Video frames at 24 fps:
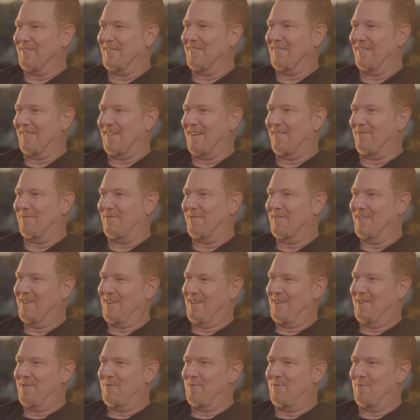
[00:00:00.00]
of
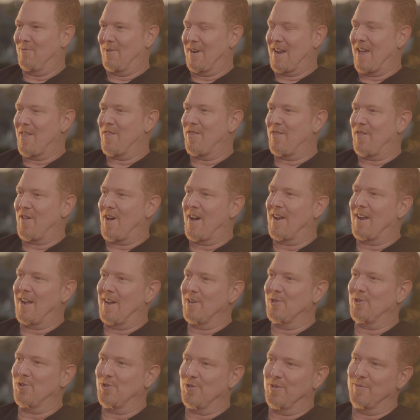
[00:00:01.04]
what I thought I
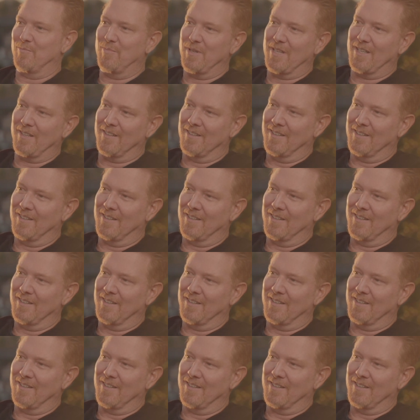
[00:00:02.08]
should be.